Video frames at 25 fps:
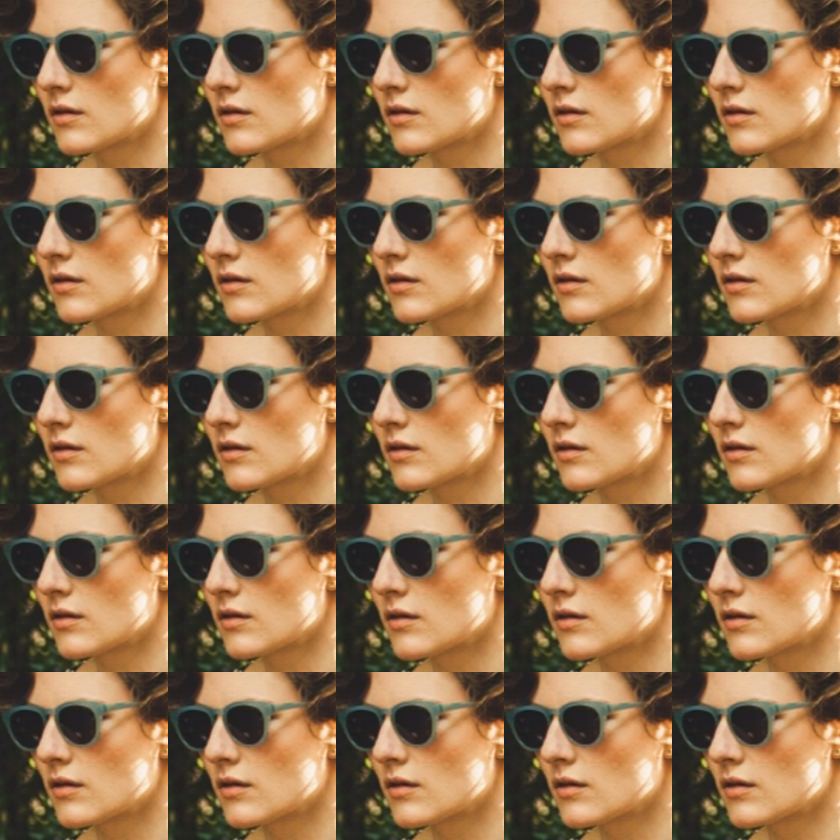
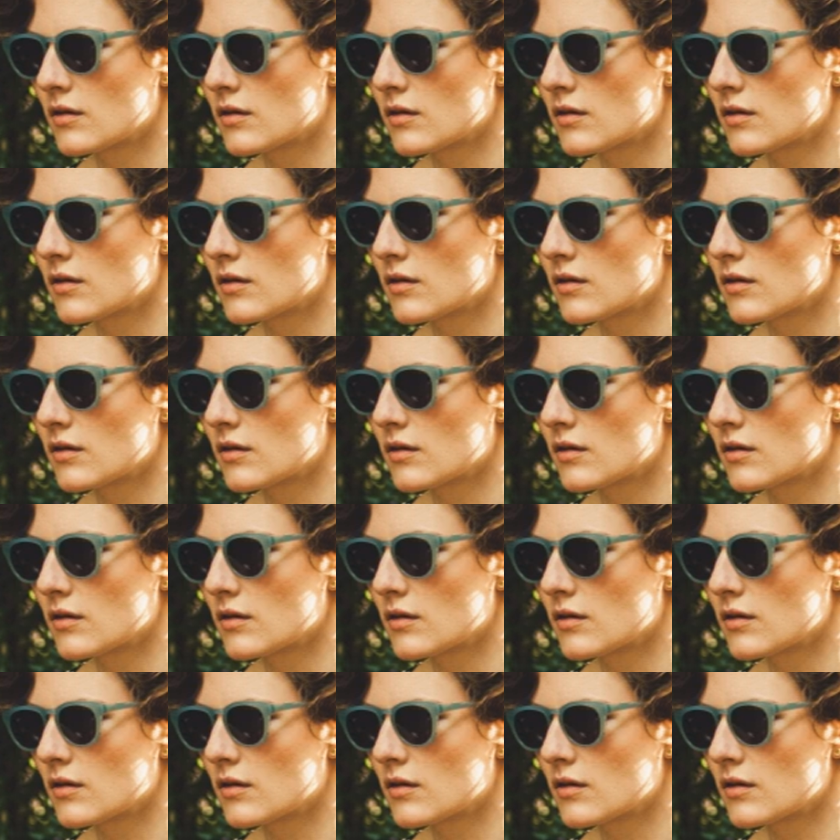
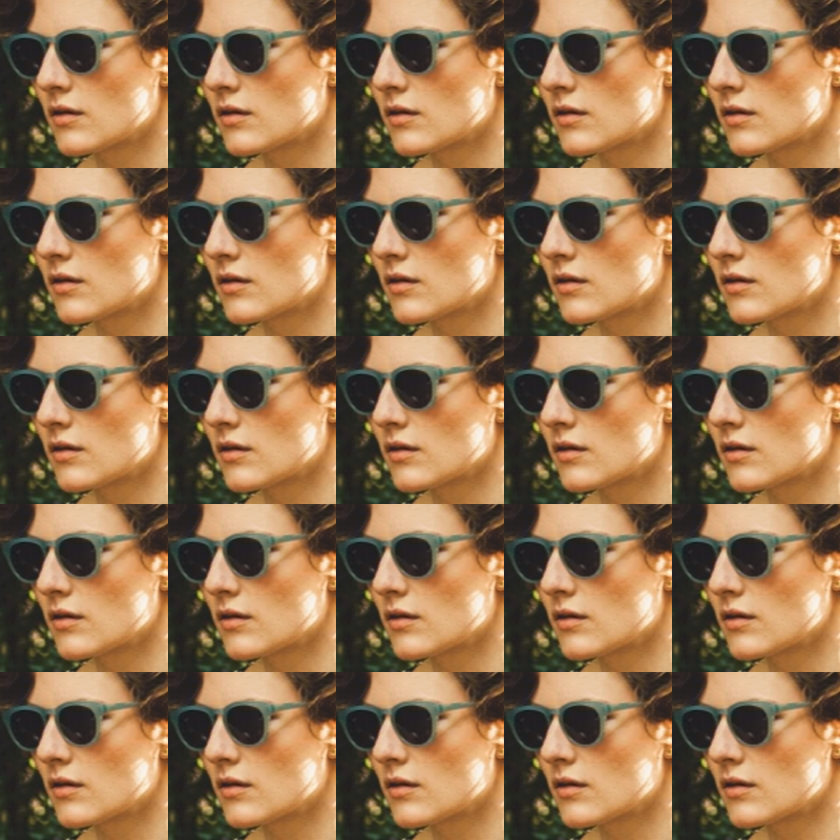
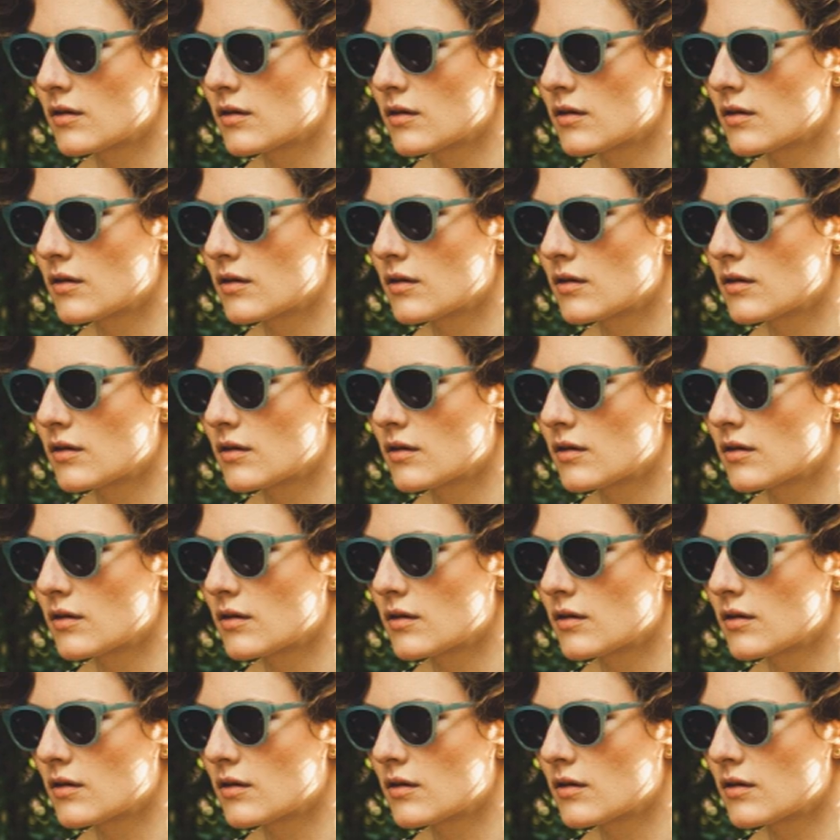
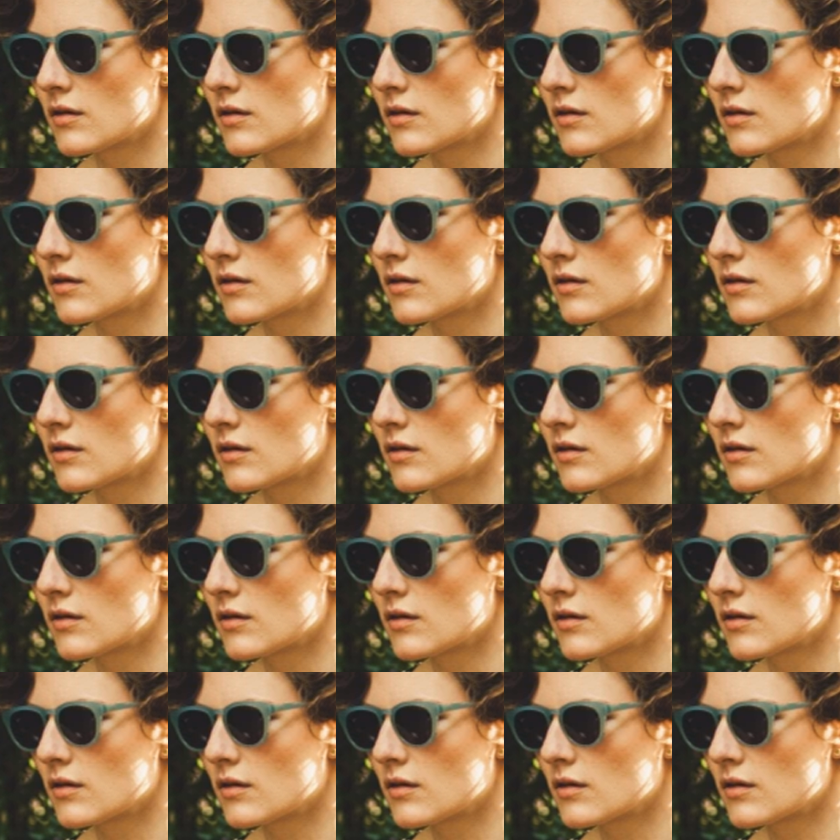
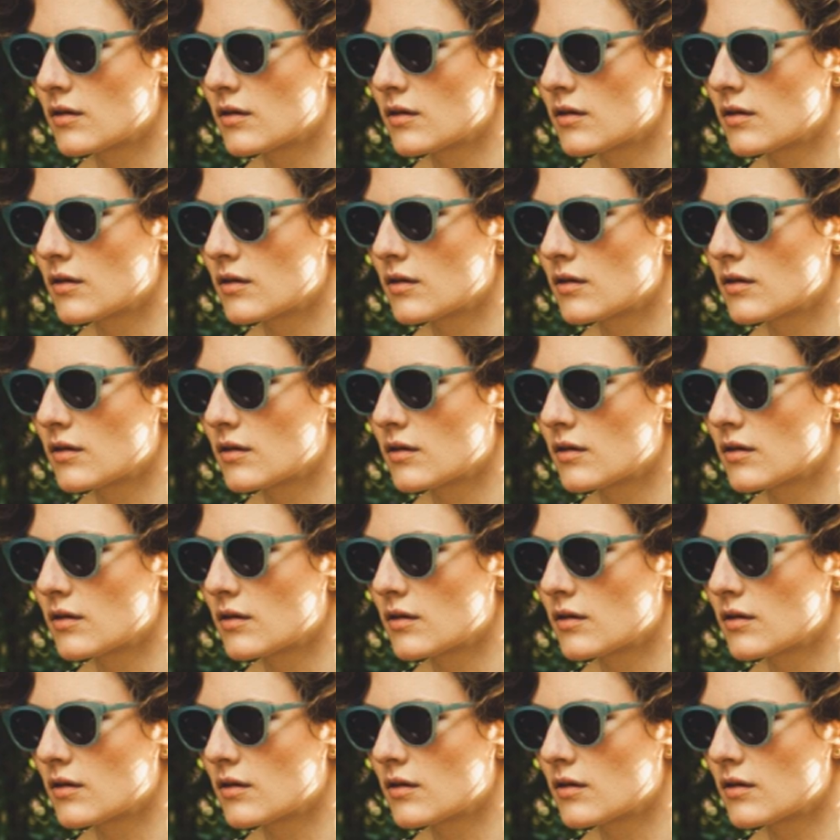The face doesn't move, so there is nothing to read.